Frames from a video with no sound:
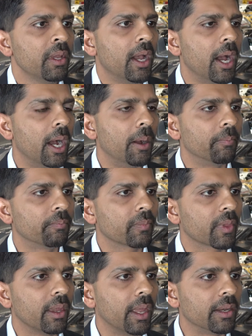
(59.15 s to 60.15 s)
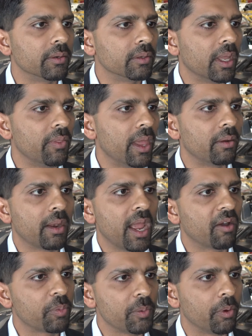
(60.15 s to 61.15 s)
And then
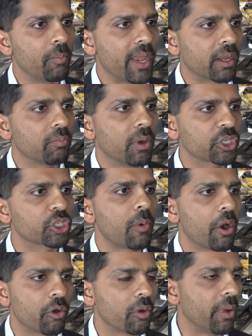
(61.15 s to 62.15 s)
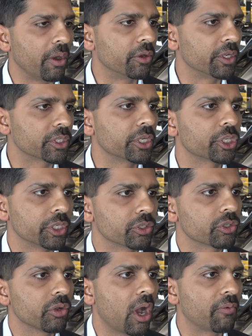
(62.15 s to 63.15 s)
have people make much smarter and better
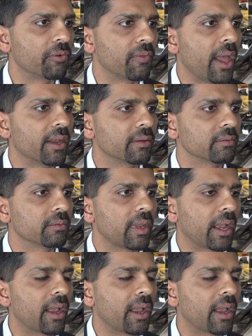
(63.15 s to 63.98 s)
decisions off of that